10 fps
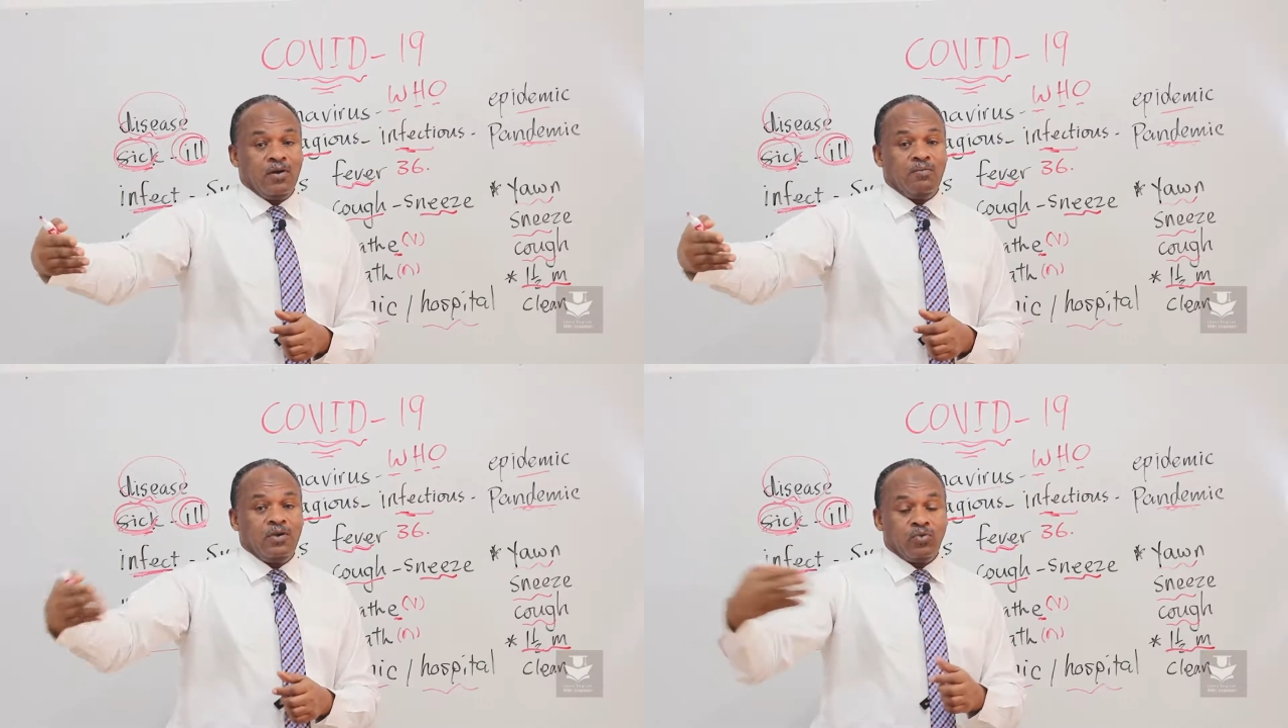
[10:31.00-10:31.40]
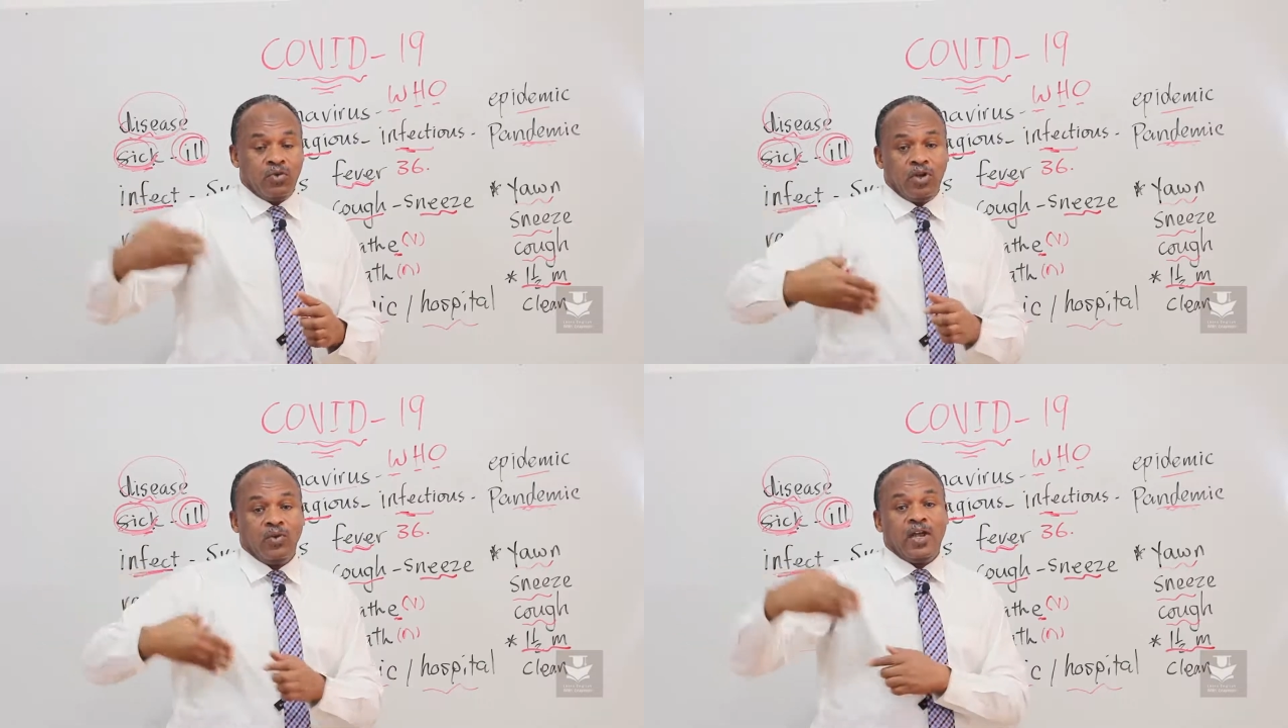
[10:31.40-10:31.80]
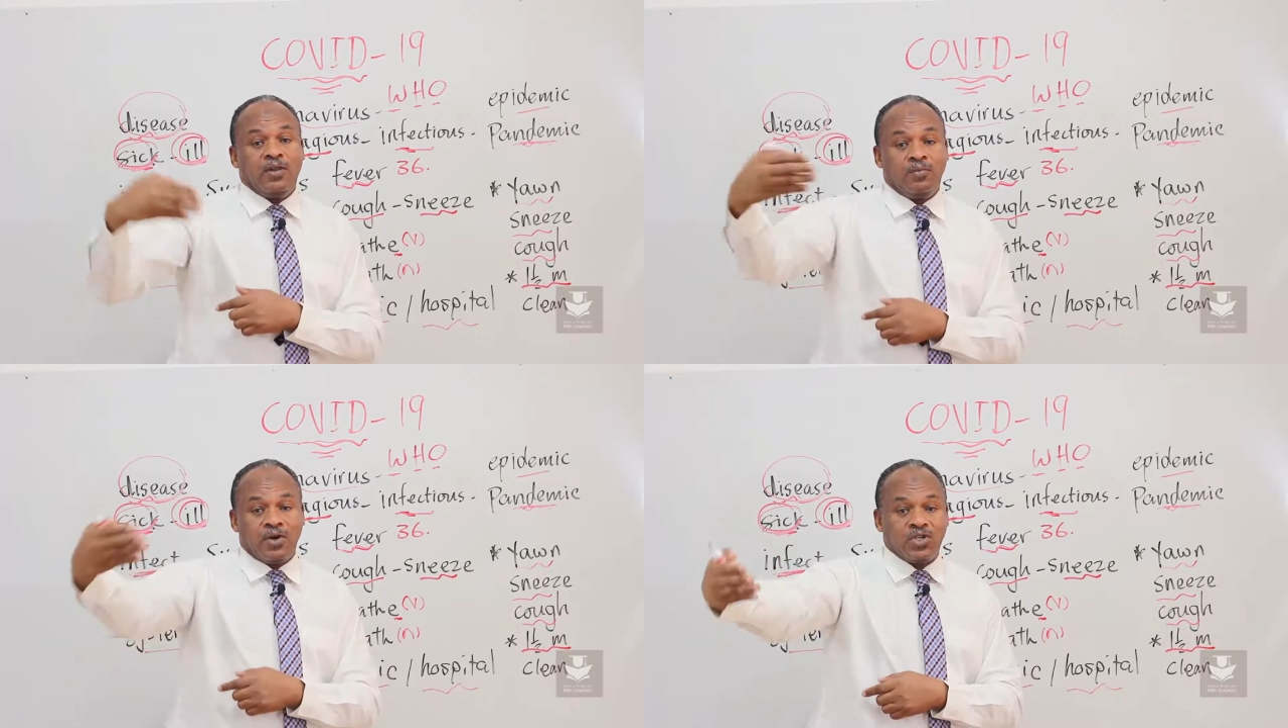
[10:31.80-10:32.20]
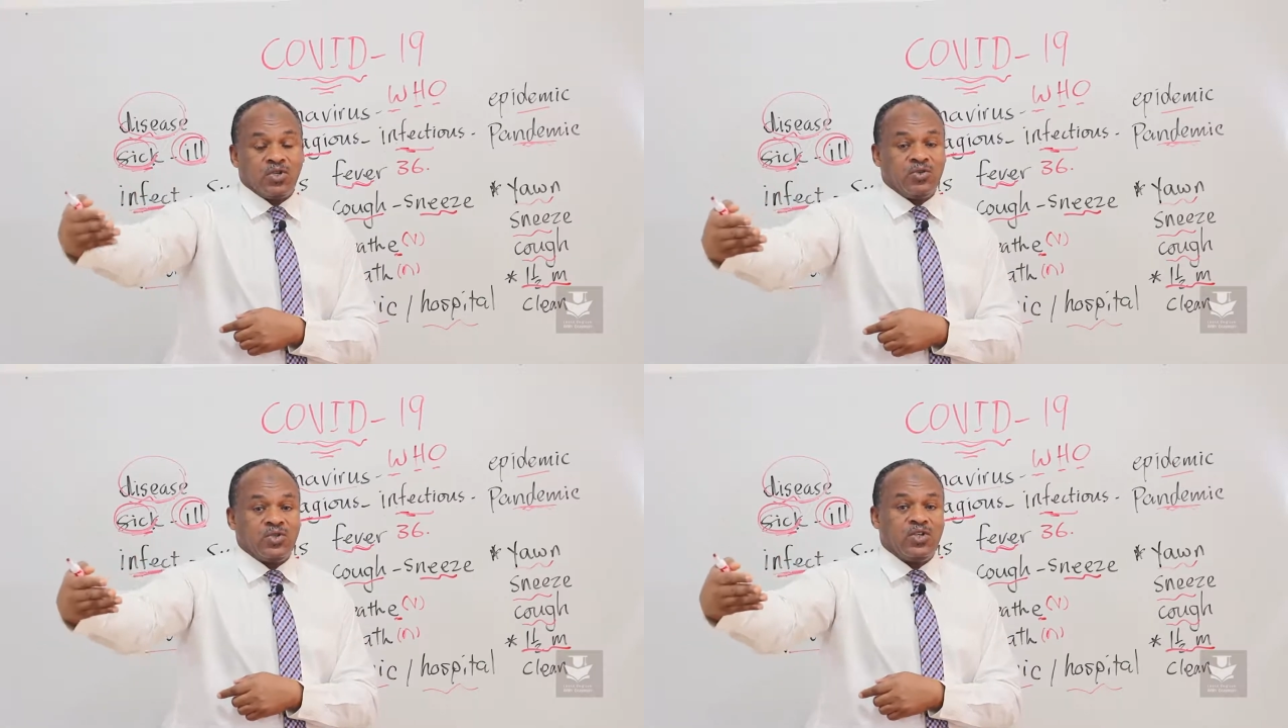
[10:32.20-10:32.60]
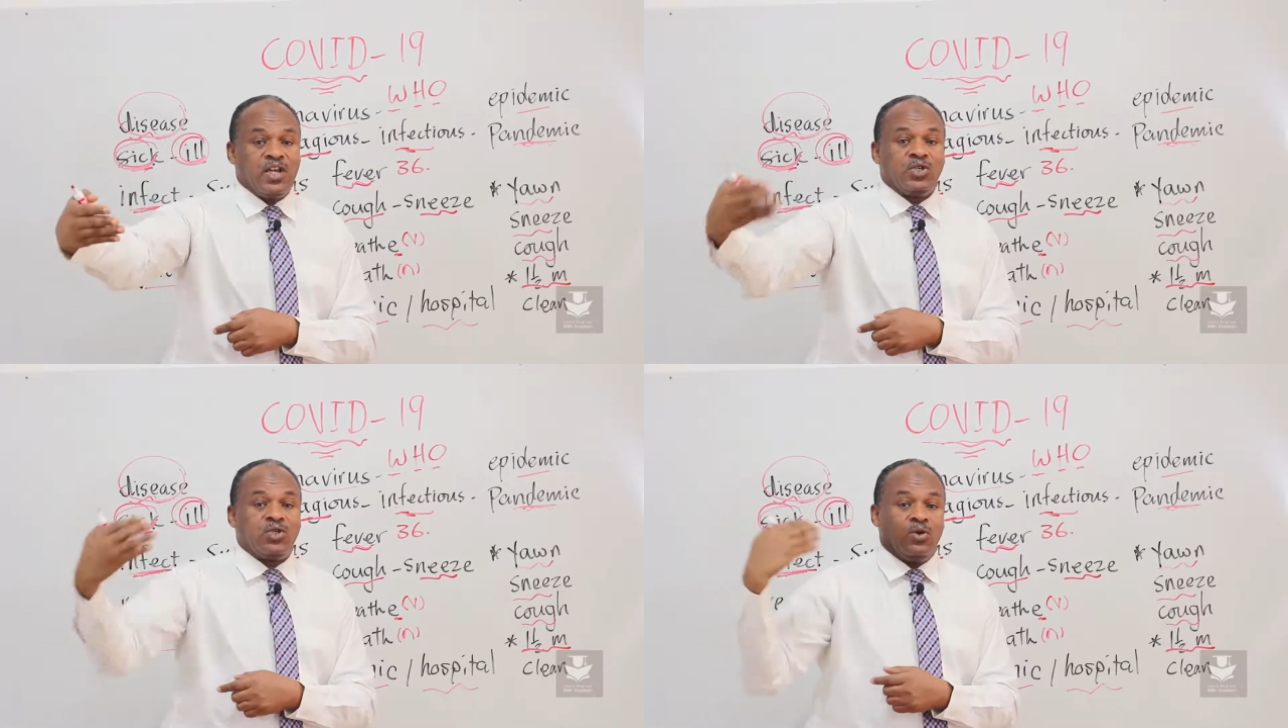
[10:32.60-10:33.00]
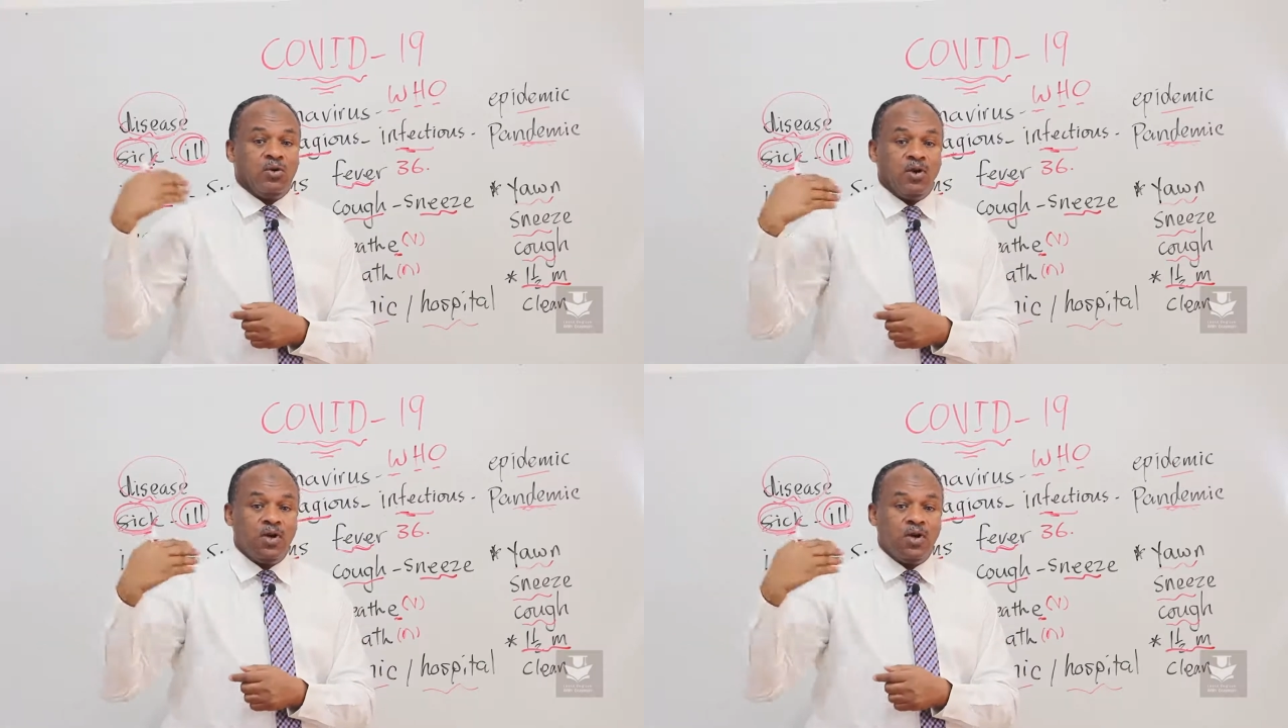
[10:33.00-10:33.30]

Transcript: between you and the person who's next to you.